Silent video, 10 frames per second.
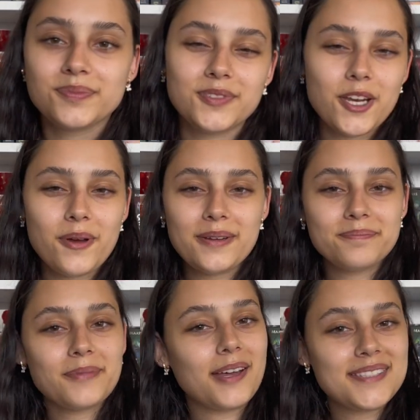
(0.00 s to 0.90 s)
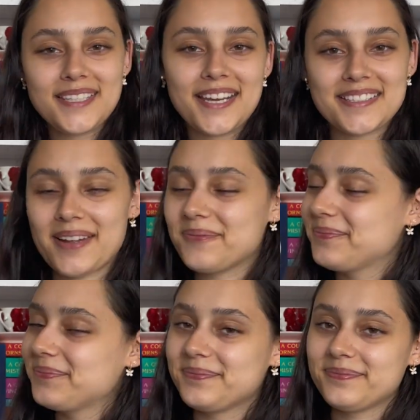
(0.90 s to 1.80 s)
You know what? I'll see you next time.
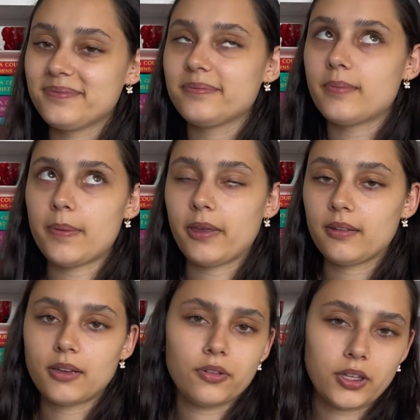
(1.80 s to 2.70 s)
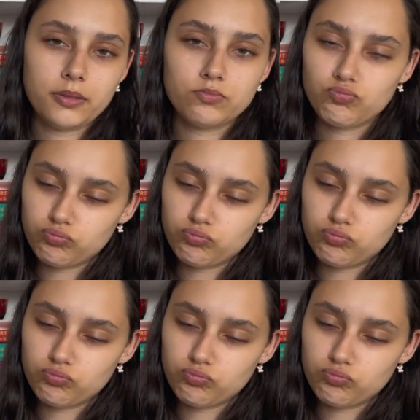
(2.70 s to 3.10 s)
Maybe, hopefully.